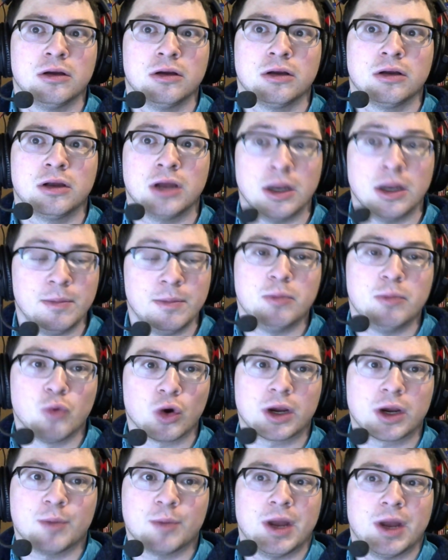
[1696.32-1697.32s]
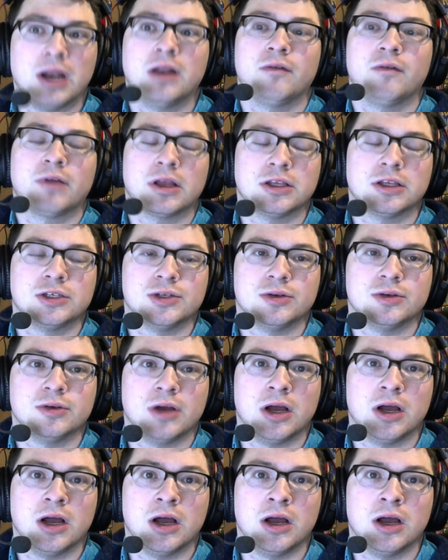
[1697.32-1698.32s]
going to be more competitive against
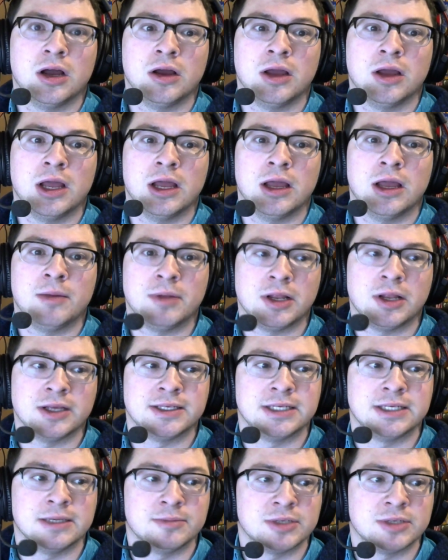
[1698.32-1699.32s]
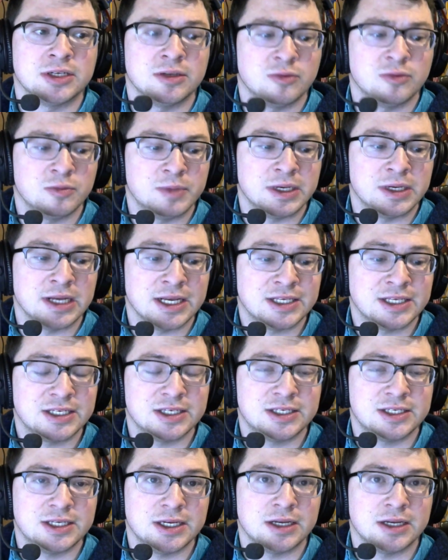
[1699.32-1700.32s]
MLS teams, and it would be nice to
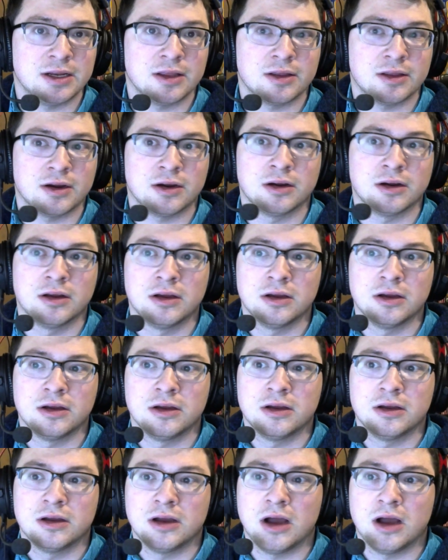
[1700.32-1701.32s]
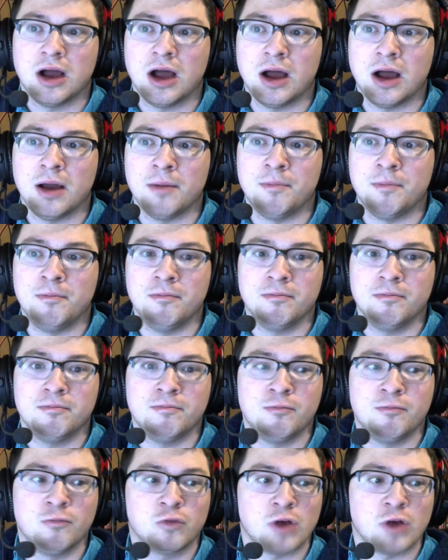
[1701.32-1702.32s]
see another uh,
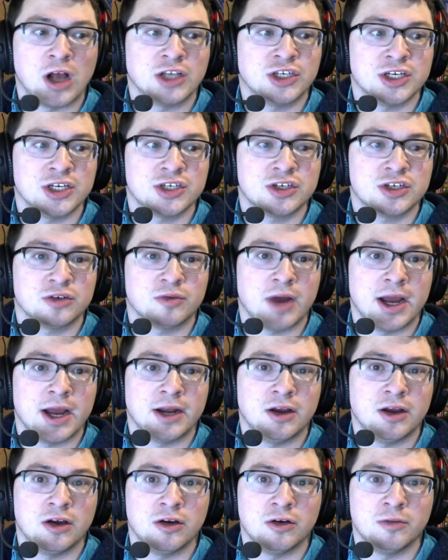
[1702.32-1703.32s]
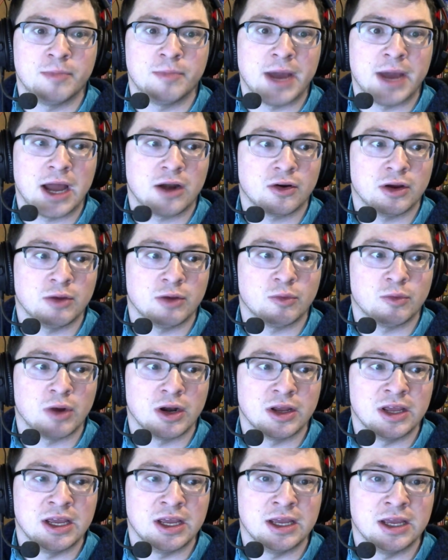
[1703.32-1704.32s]
Rochester Rhino Battery run
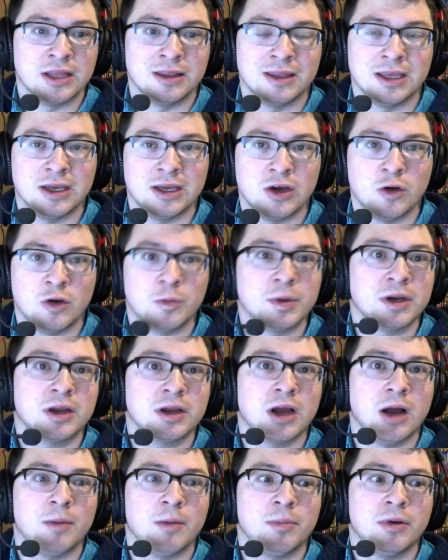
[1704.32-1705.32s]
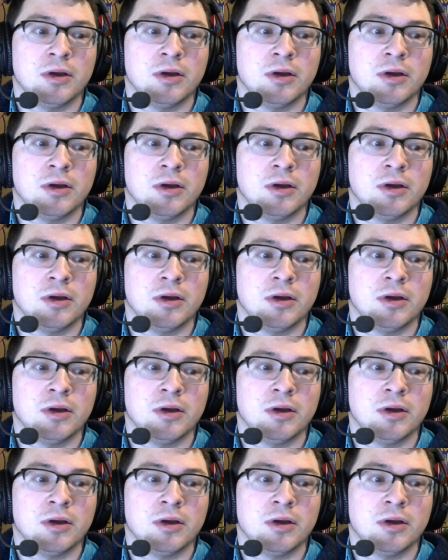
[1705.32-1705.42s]
it in the Open Cup.